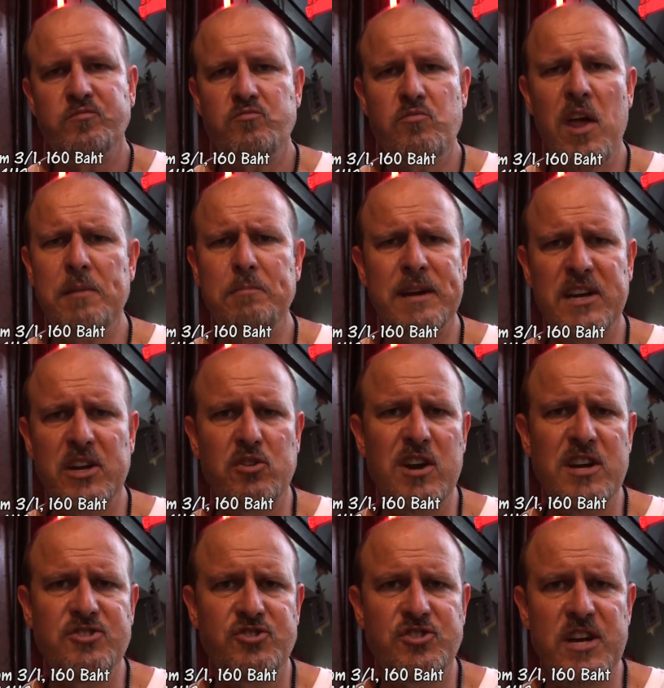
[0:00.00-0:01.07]
That'd make a
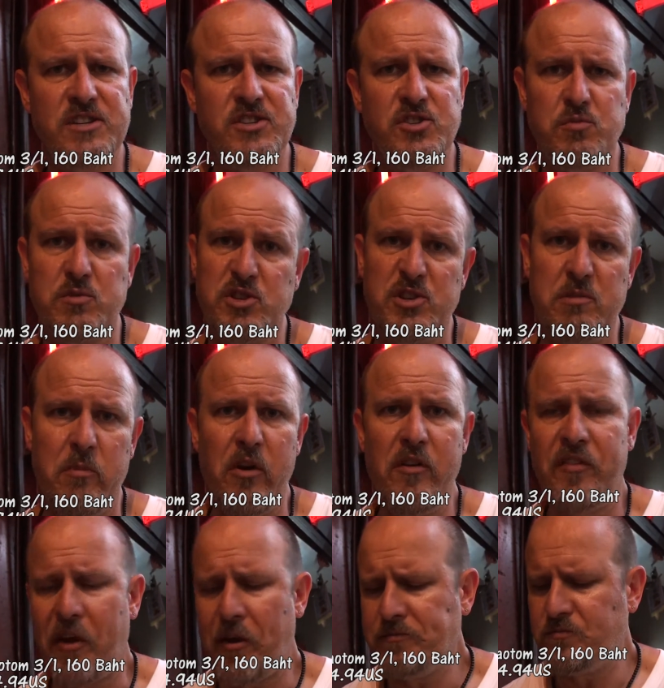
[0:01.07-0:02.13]
great snack just watching a
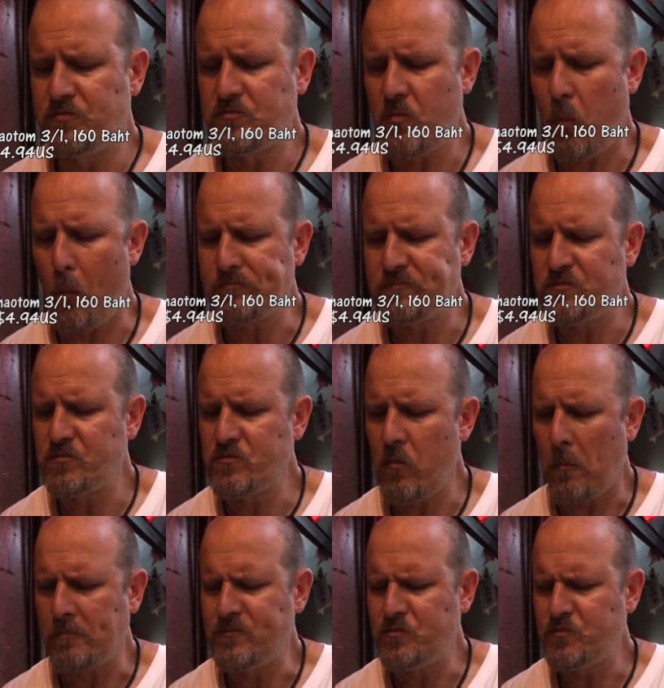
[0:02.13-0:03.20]
movie.
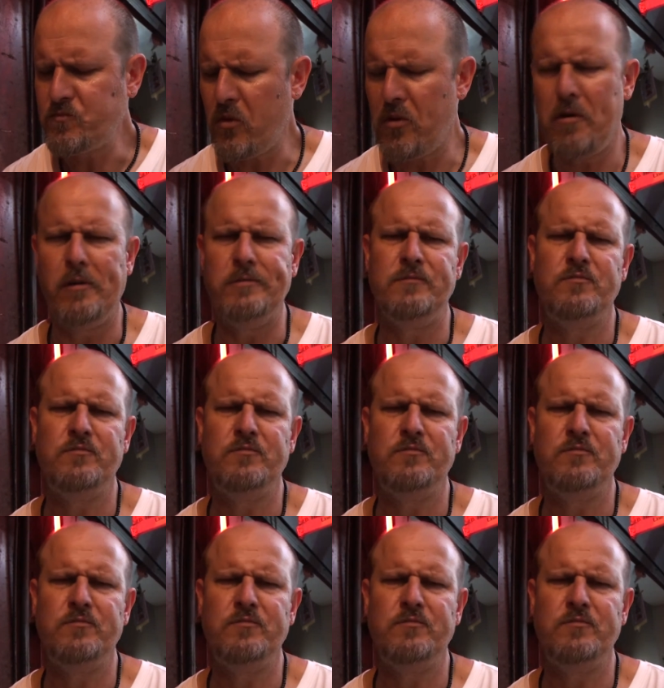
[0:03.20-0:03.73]
Oh.